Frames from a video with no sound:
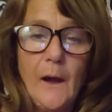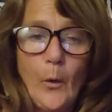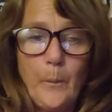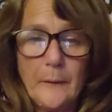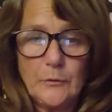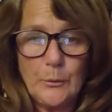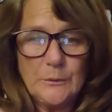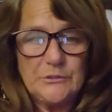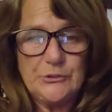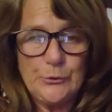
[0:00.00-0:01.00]
Hope
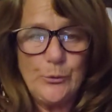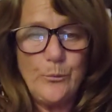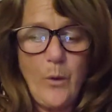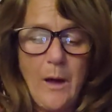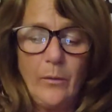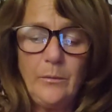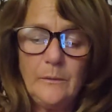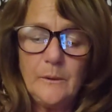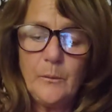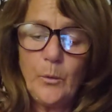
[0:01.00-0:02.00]
everyone's doing well.
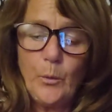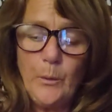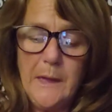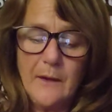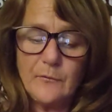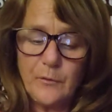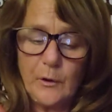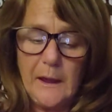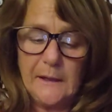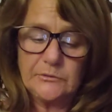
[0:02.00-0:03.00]
What do we have for
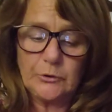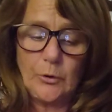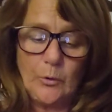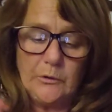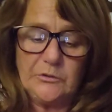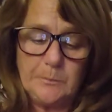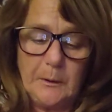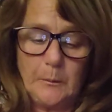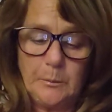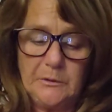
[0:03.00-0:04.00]
Cancer, Holy
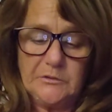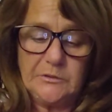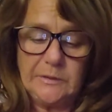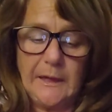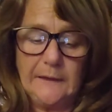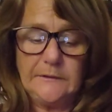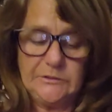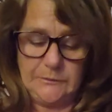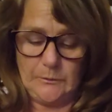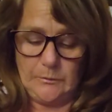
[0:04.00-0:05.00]
Spirit, pleasing
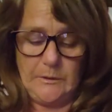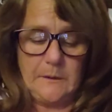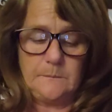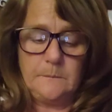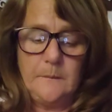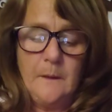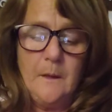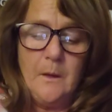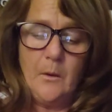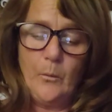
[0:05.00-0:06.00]
things? Hold on.
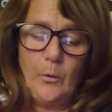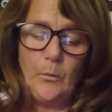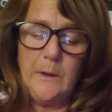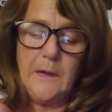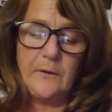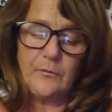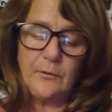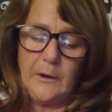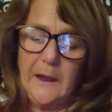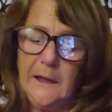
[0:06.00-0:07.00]
What do we have
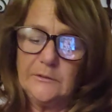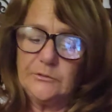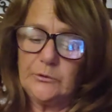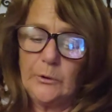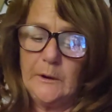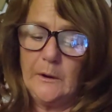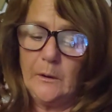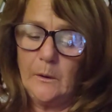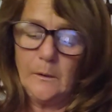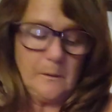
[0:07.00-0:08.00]
for Cancer
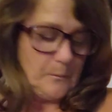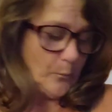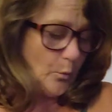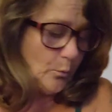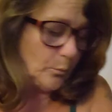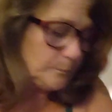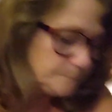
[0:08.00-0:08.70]
here? Whoa.